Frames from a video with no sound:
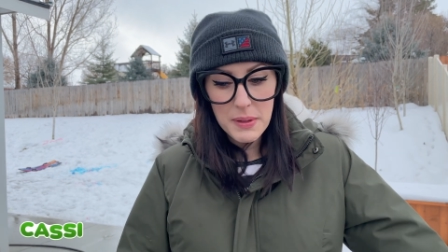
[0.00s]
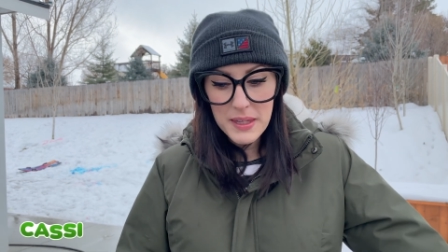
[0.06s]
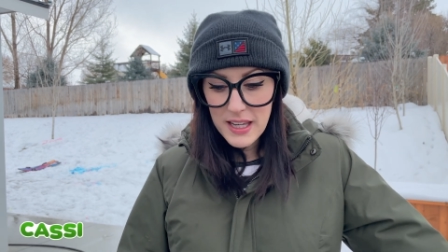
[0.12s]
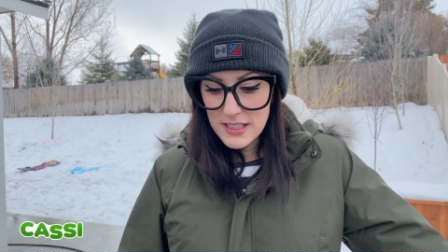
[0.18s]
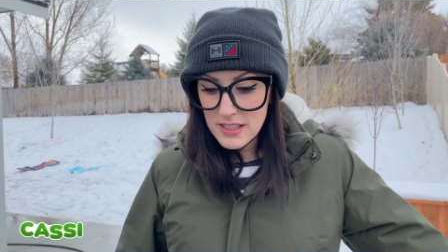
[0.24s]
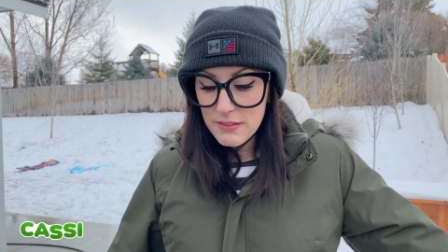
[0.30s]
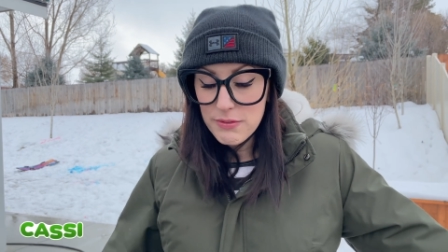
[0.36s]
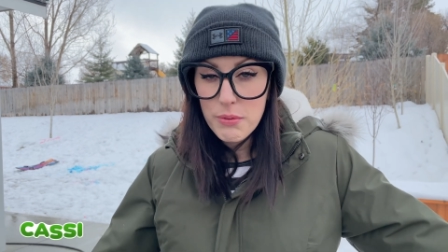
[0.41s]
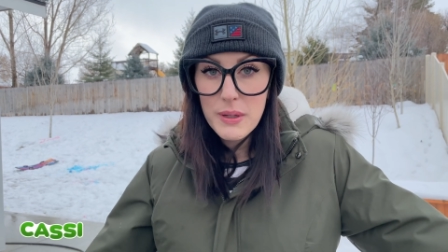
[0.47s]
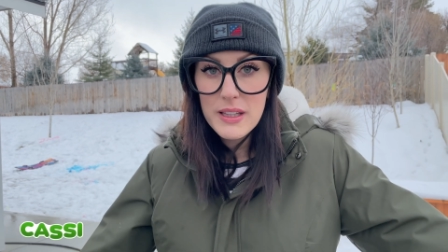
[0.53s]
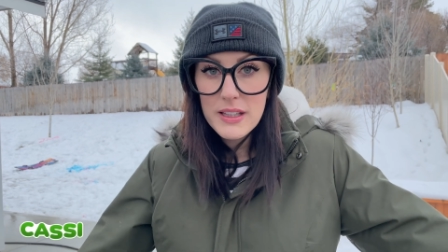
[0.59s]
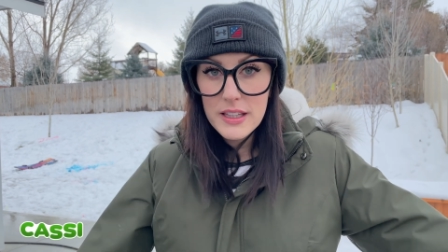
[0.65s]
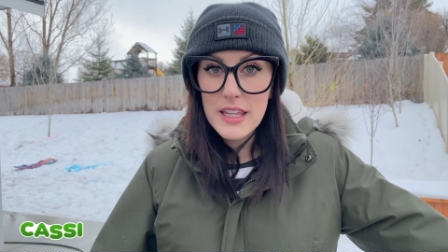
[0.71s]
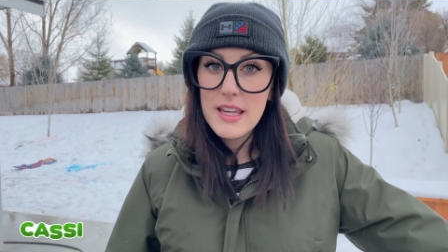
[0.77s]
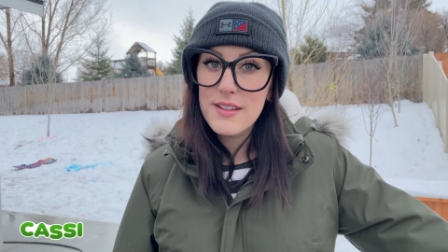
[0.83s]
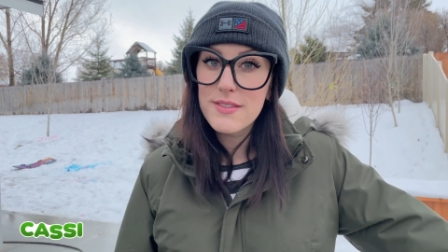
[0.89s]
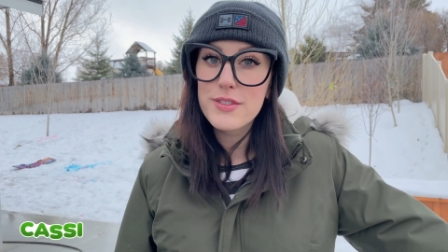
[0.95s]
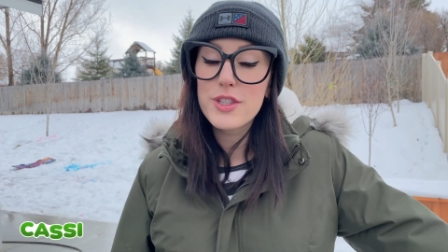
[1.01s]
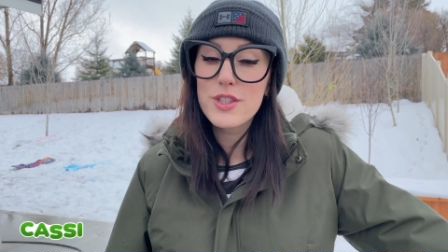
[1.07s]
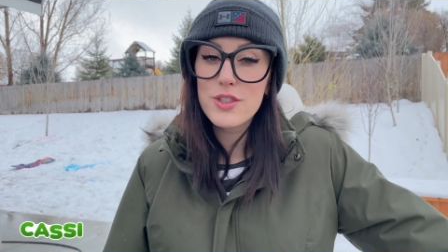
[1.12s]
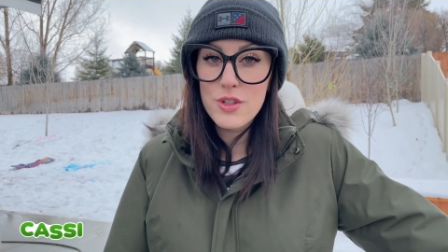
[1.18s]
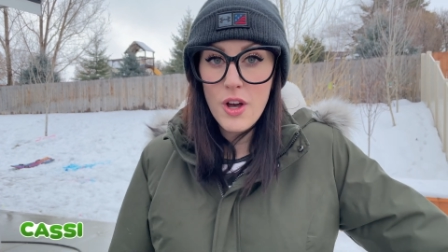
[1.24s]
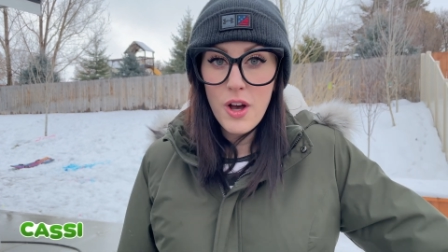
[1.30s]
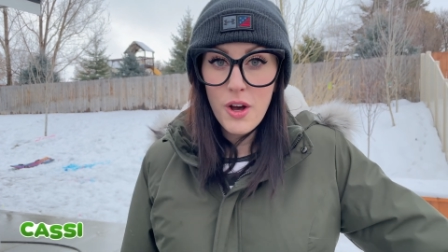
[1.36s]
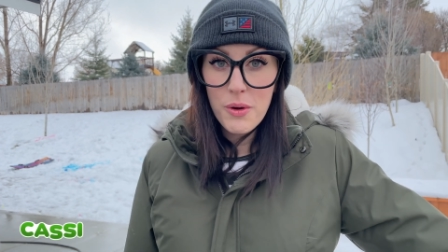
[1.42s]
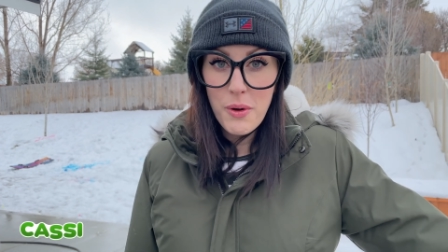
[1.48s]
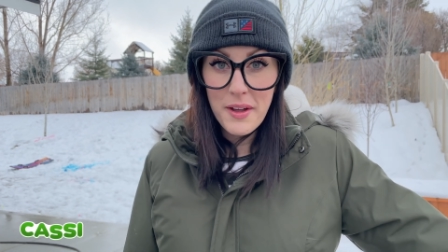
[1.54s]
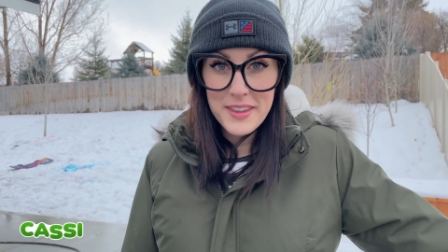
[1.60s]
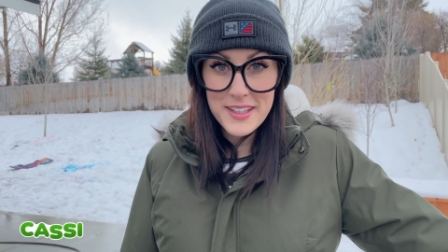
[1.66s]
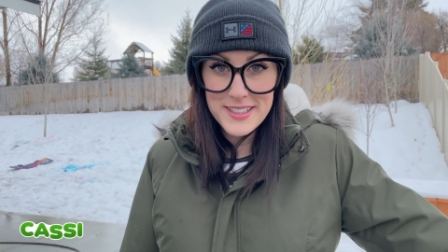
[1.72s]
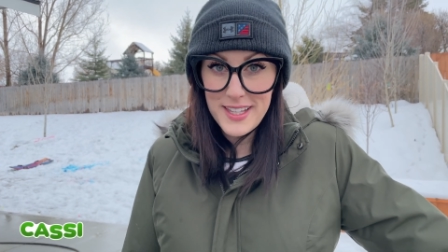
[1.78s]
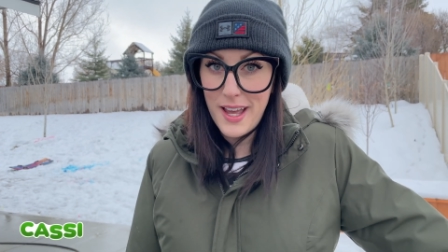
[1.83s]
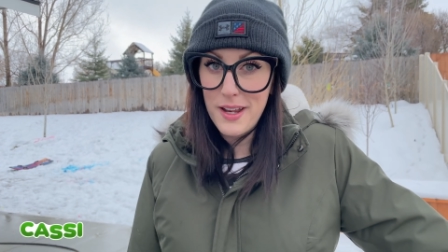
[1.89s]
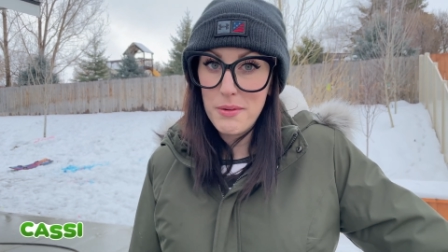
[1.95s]
because if we leave snow on
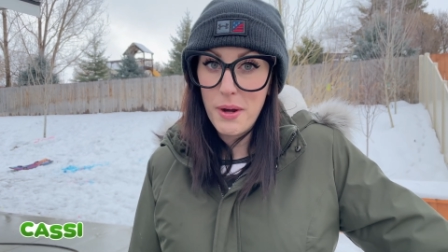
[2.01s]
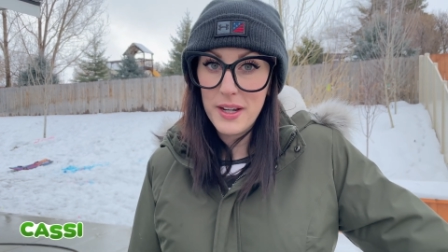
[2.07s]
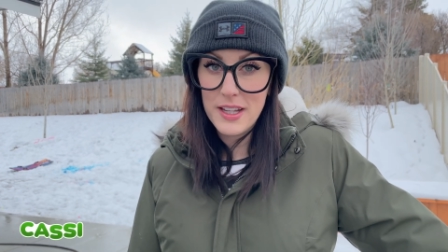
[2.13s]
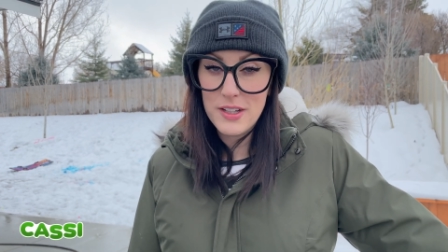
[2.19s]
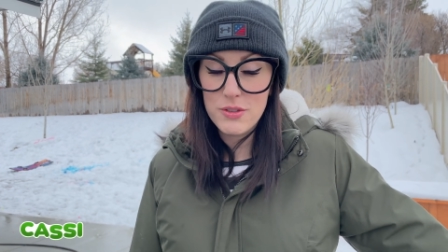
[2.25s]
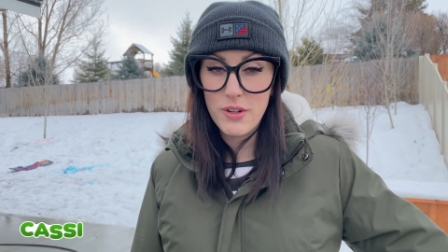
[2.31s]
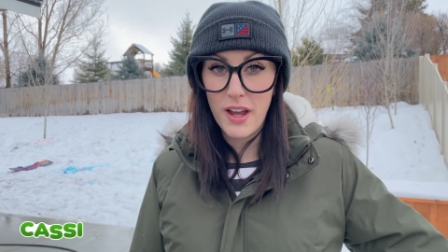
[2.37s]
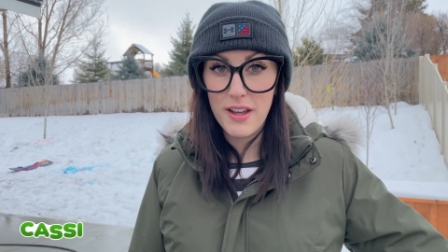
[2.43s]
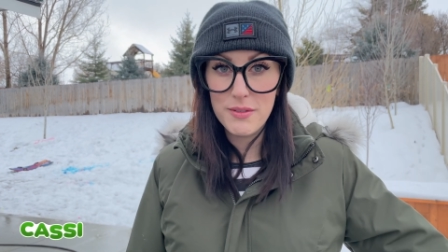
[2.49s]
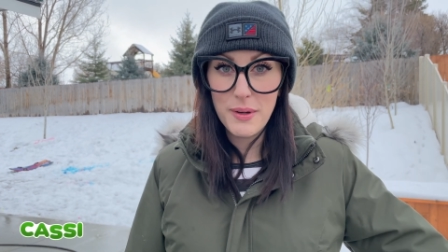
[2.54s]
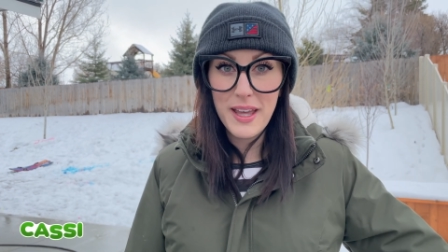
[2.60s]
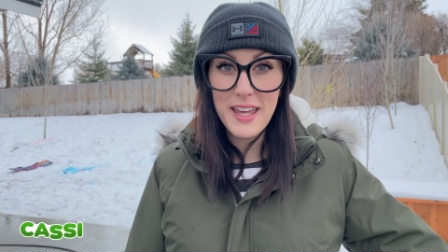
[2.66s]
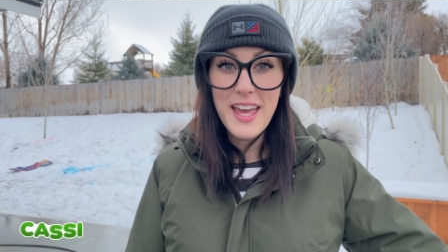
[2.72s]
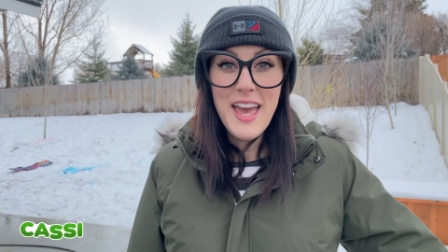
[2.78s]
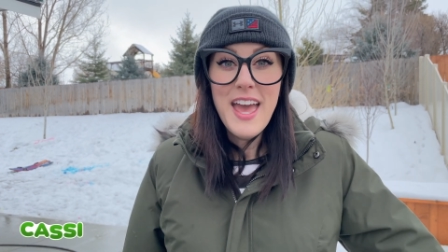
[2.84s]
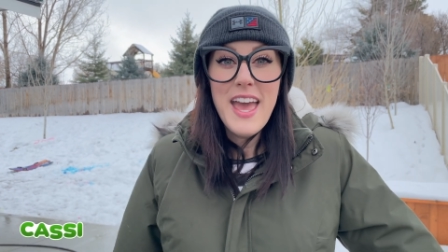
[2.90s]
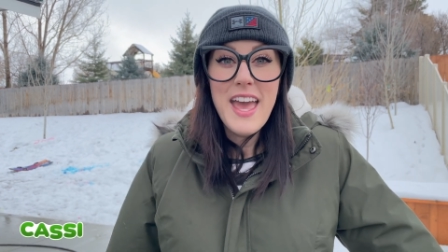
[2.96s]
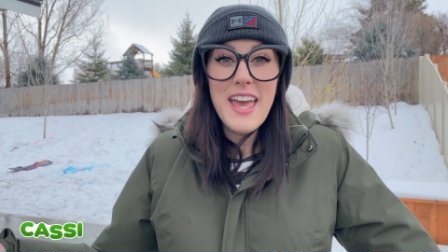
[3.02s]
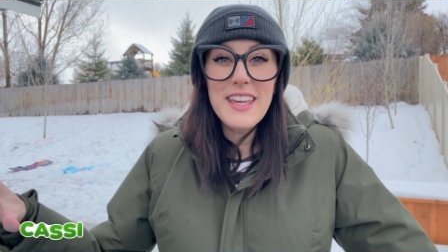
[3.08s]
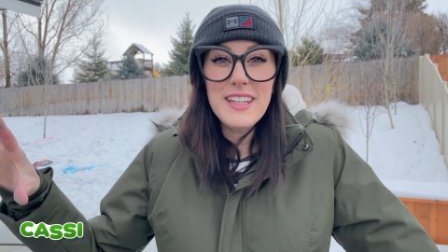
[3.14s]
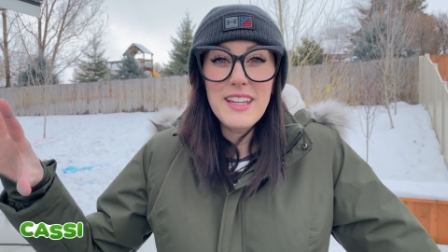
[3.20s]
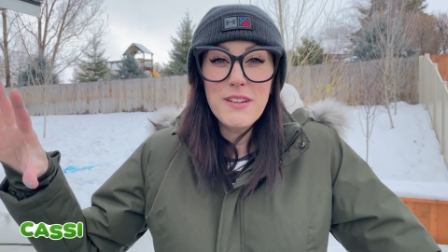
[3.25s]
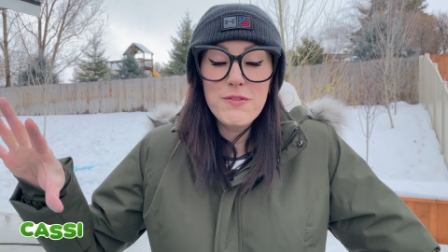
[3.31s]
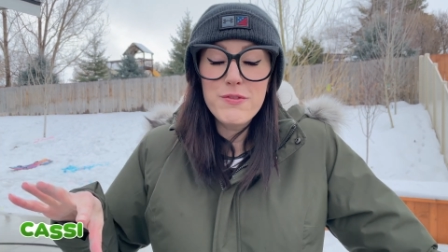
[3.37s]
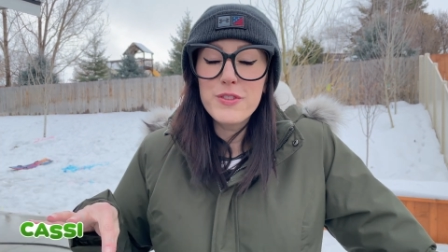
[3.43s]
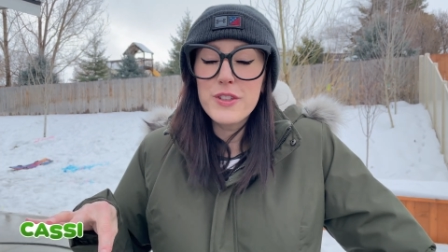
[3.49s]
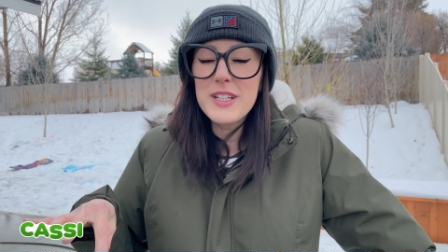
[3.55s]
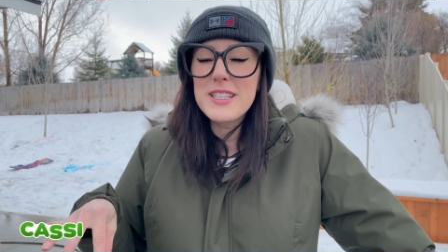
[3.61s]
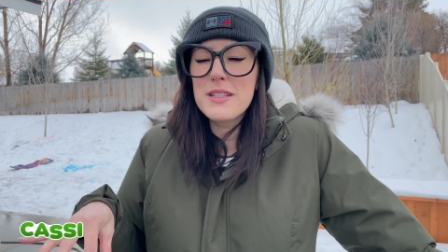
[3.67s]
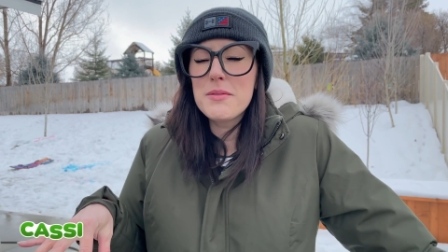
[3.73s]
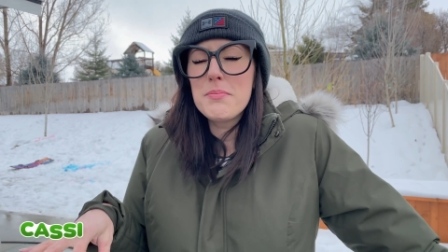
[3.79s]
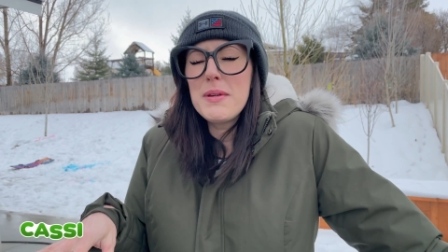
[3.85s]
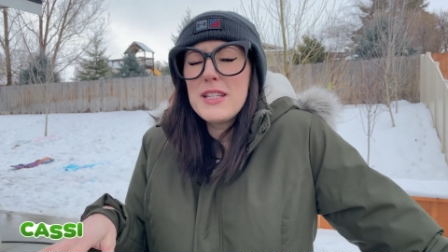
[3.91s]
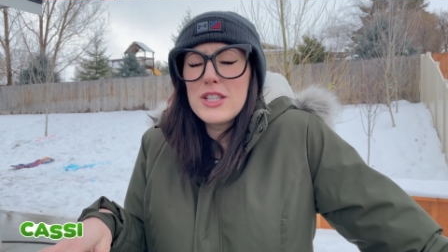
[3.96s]
the sidewalk and driveway, it can freeze
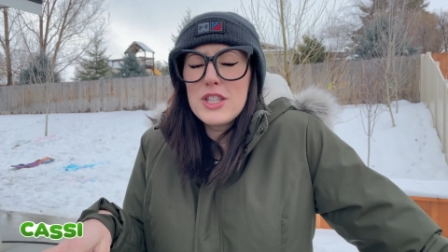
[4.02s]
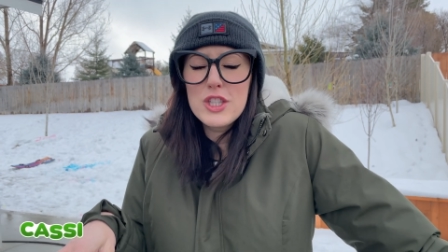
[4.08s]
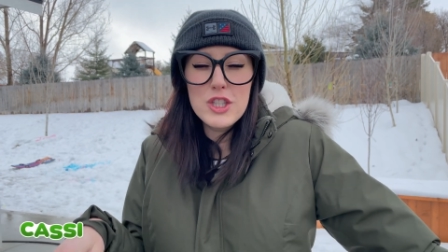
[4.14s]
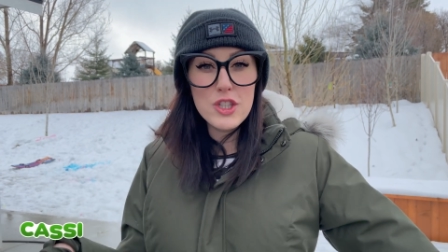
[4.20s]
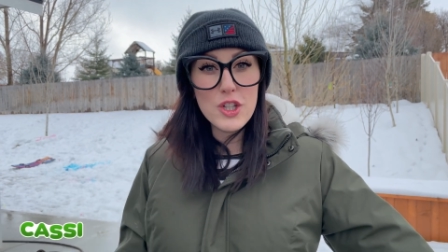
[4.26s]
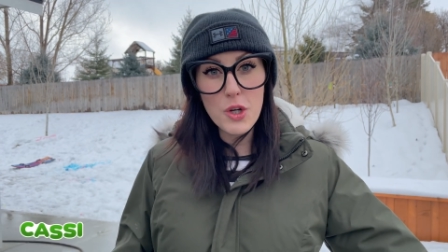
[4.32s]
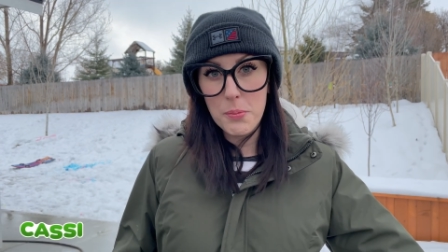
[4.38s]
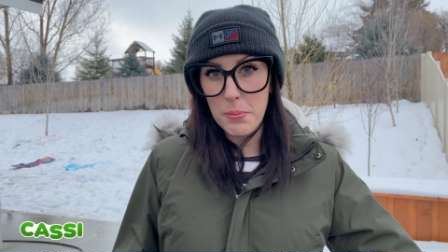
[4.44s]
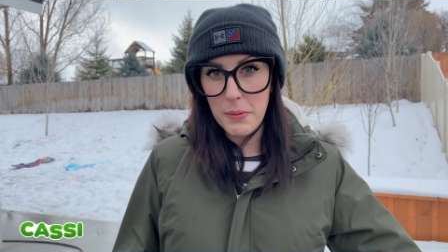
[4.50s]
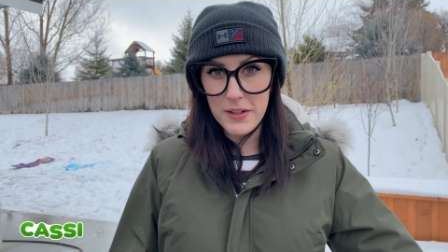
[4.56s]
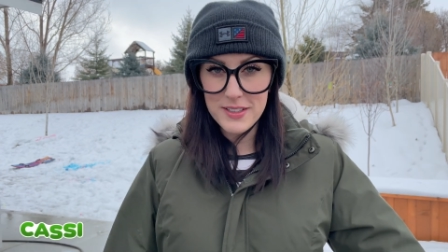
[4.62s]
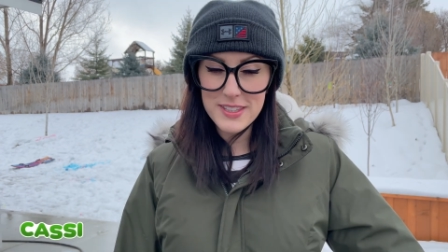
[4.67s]
and be super